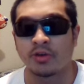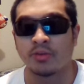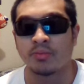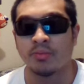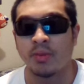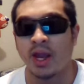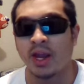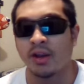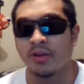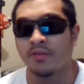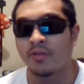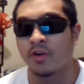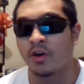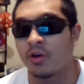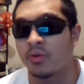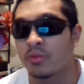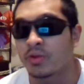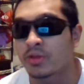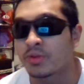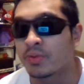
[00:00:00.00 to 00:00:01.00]
might have
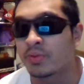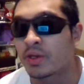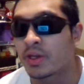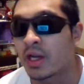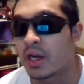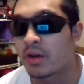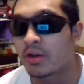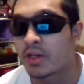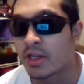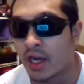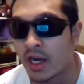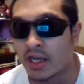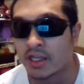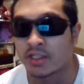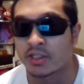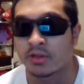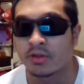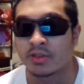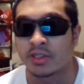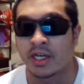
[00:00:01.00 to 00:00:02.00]
almost figured out
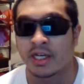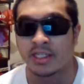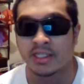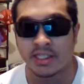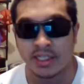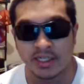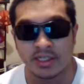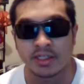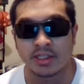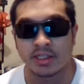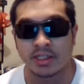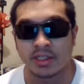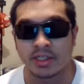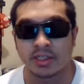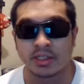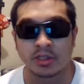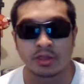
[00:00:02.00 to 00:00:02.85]
Kaito's identity.